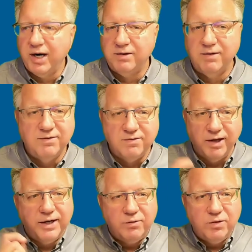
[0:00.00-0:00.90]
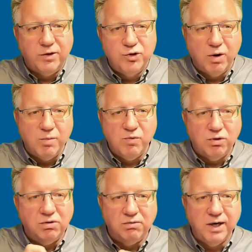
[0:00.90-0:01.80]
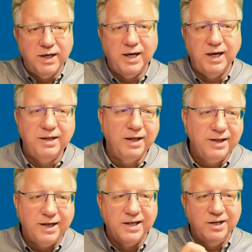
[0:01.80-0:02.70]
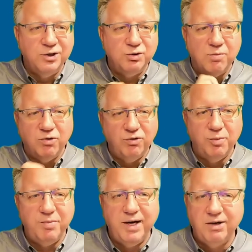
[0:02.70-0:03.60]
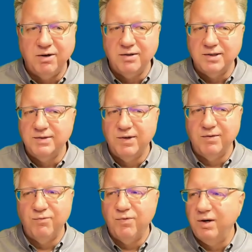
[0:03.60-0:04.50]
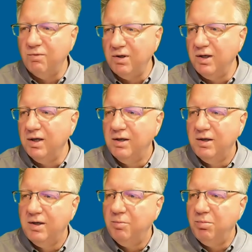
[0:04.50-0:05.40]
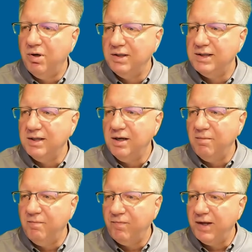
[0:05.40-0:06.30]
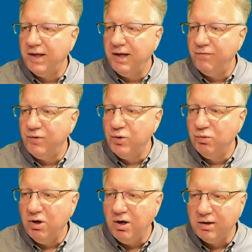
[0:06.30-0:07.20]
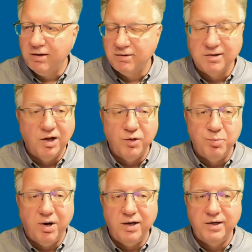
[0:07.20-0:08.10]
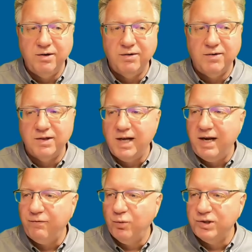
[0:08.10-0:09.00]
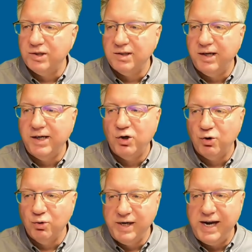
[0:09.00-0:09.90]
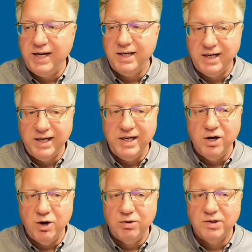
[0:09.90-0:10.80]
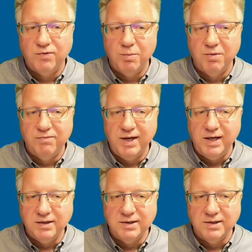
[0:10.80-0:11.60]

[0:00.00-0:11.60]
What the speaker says: This is like the drum roll, right? I think I need a drum roll in the background. Let's see if I can find one. But if you look, there's another button here to the left, which is like create e-notice from event.